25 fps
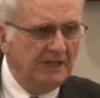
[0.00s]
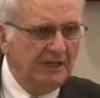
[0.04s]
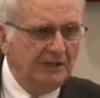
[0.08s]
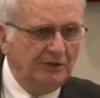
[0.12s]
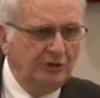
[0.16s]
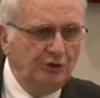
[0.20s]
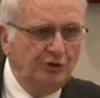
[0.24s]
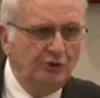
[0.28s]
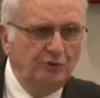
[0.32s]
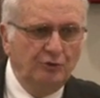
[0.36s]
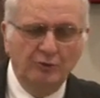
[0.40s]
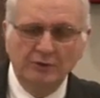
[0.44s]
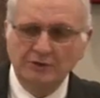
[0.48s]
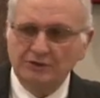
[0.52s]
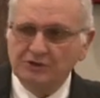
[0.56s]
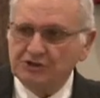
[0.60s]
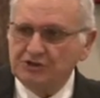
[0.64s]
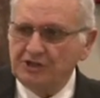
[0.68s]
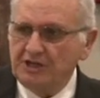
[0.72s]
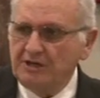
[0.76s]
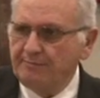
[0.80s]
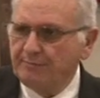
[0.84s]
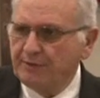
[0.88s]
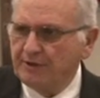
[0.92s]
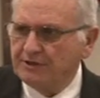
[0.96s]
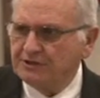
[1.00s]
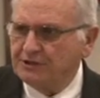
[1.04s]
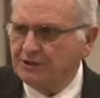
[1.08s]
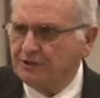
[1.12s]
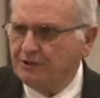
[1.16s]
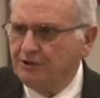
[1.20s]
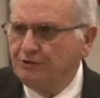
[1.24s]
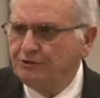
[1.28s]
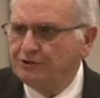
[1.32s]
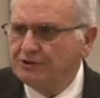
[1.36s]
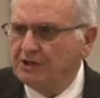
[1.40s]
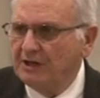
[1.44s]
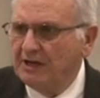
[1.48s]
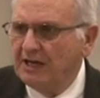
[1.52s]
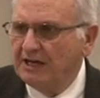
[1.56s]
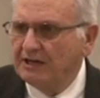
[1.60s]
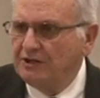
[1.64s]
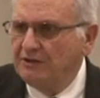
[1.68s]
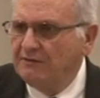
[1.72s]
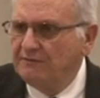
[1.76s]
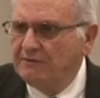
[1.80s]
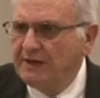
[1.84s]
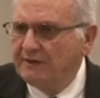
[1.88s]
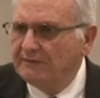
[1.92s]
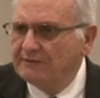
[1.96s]
And you will see persecution
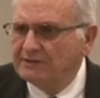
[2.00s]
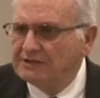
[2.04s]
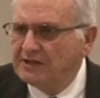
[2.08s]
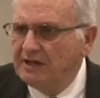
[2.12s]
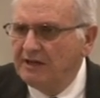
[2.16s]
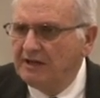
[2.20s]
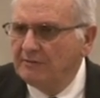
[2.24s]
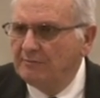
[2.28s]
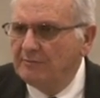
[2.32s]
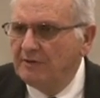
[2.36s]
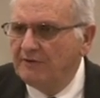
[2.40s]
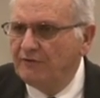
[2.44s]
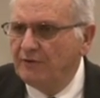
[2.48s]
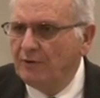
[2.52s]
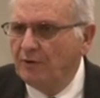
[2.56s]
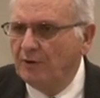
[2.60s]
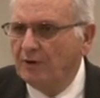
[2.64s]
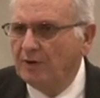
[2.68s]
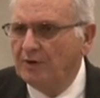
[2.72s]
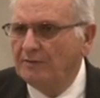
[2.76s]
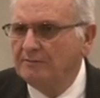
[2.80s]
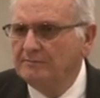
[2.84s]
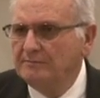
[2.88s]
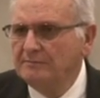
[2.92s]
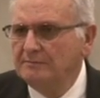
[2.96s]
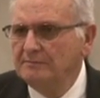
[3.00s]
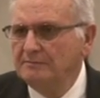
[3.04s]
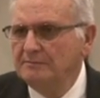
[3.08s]
like you've never seen it before.